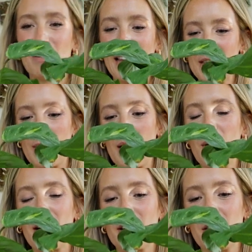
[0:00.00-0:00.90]
but that's why I
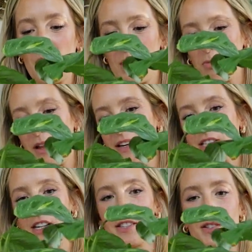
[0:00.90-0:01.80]
wanted a lower
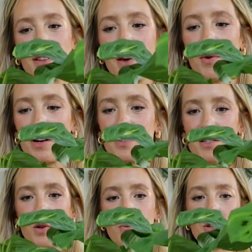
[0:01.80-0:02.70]
planter so that they weren't
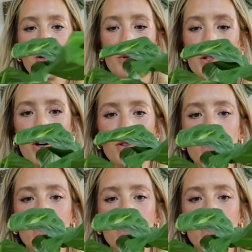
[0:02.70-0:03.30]
super, super tall.